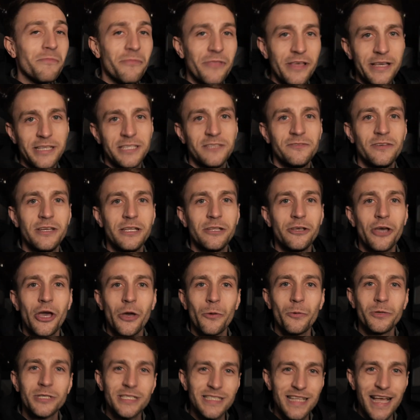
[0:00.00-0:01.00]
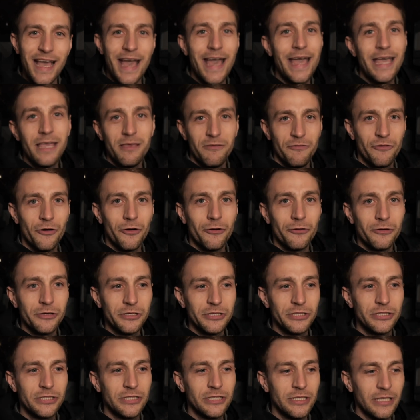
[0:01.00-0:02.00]
This video was in Ae
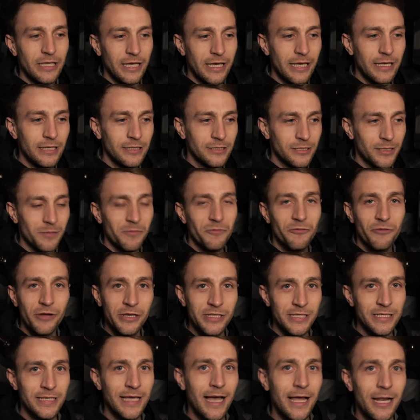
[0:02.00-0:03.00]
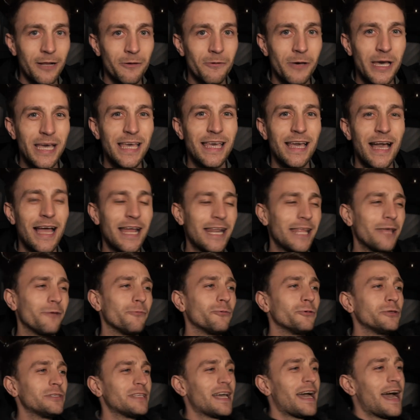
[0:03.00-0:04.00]
Forest in Dumfries and Galloway, and it
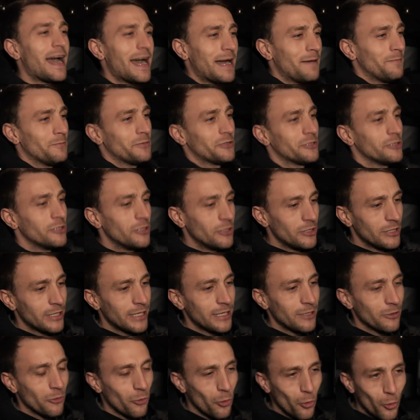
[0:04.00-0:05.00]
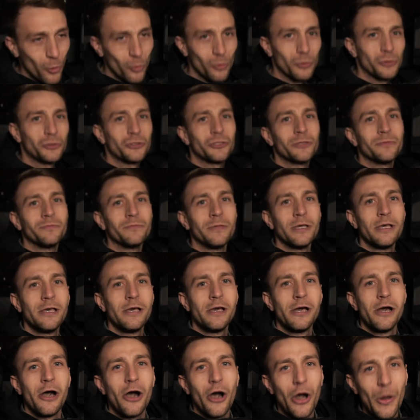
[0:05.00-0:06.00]
was absolutely awesome.
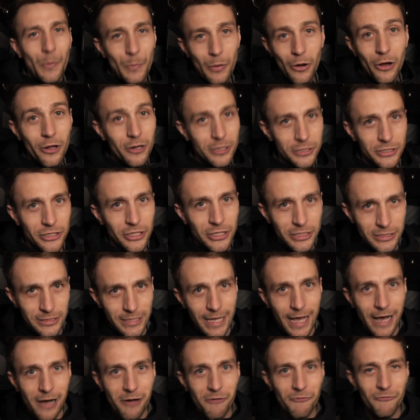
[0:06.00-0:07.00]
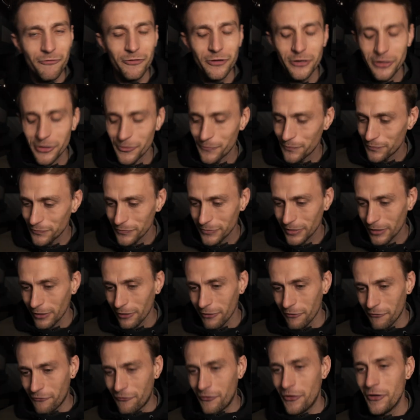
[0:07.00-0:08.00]
I apologise now for
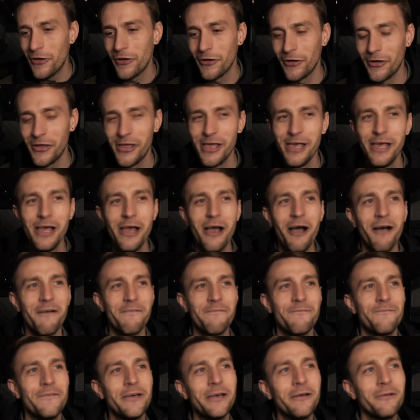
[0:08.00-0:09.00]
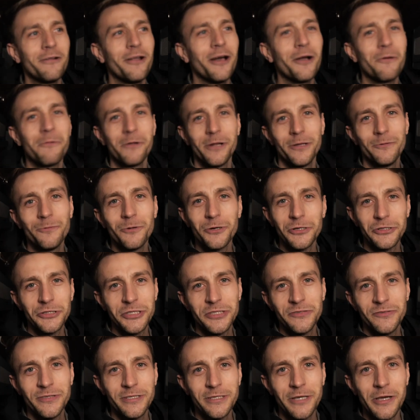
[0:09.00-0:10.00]
I feel like when I watch
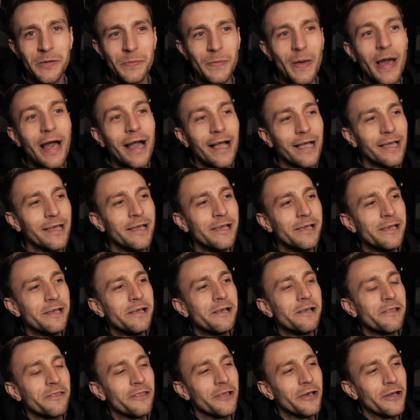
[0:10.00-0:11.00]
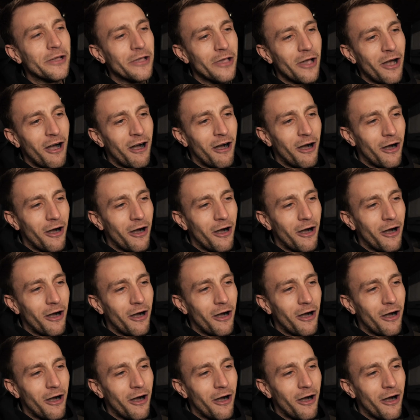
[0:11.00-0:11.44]
this video back that